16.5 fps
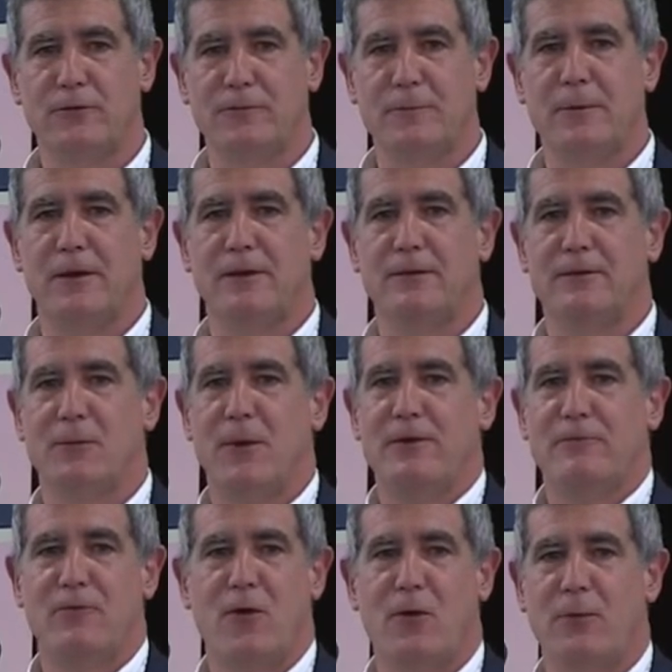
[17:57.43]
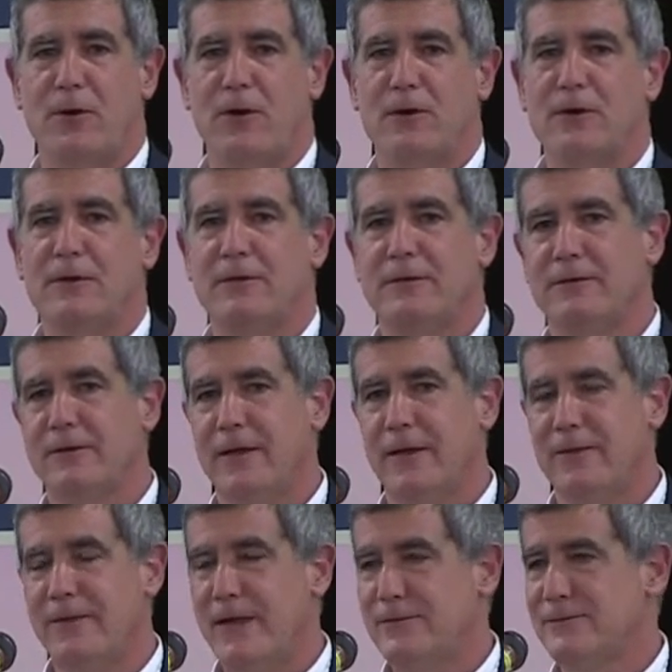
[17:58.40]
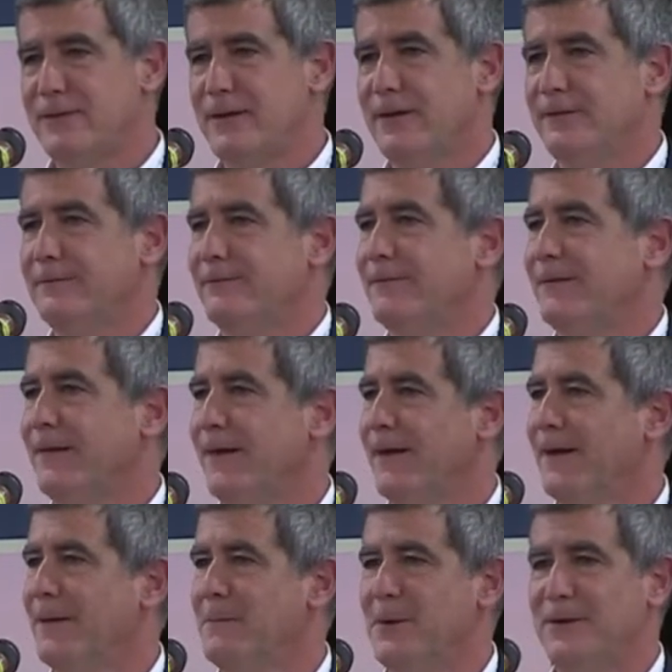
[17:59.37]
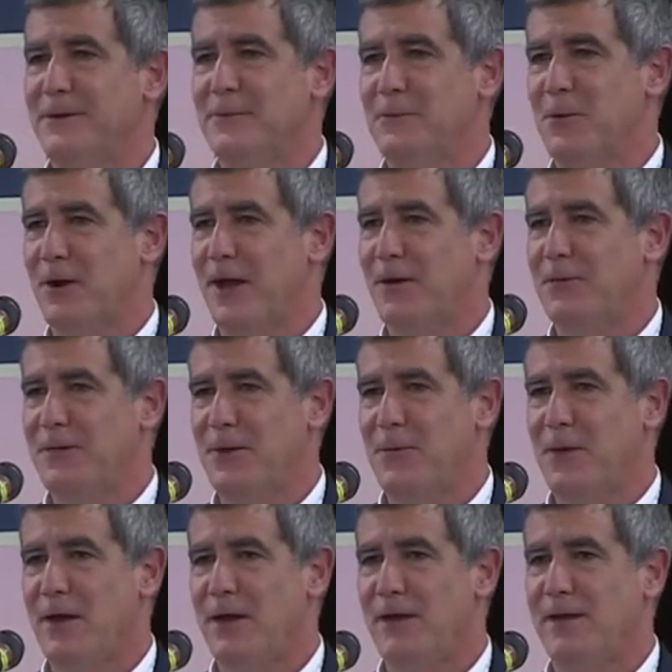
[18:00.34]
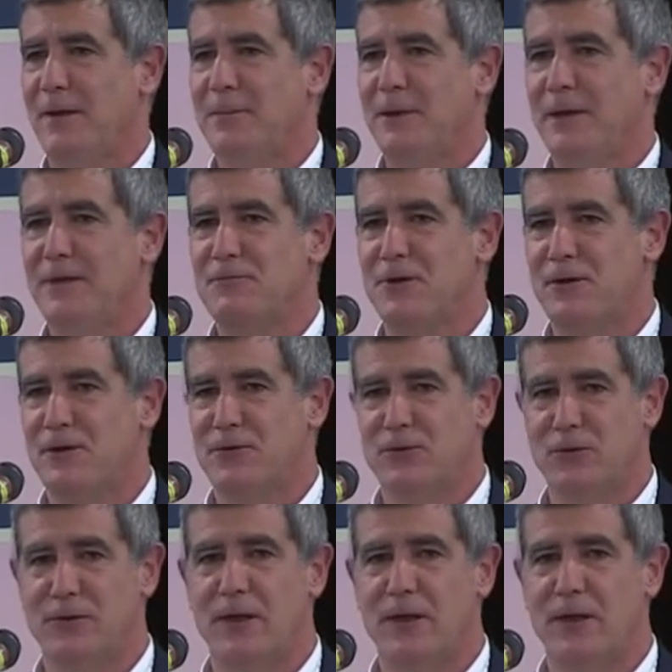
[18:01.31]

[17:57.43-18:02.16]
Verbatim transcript: everybody the way forward. Uh, that's it. Uh, but it didn't work out that way. I mean, even in his own